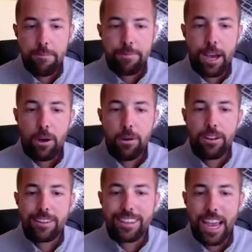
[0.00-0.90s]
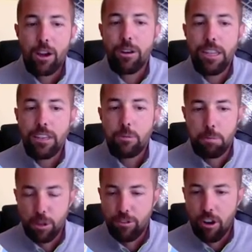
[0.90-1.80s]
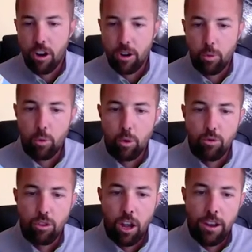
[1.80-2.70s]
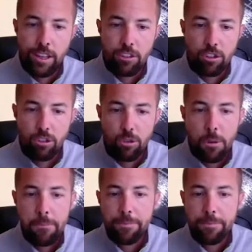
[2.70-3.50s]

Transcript: Now, Town East Boulevard will run into